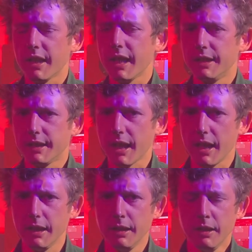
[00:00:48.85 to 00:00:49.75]
They
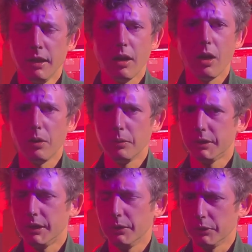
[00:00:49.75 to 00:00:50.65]
say, oh,
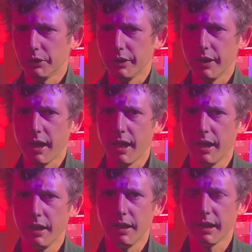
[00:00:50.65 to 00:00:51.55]
children
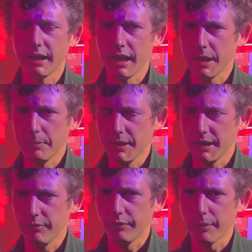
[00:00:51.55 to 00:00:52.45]
are, are getting
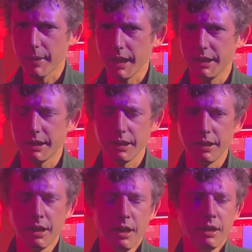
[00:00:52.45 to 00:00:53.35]
misinformation,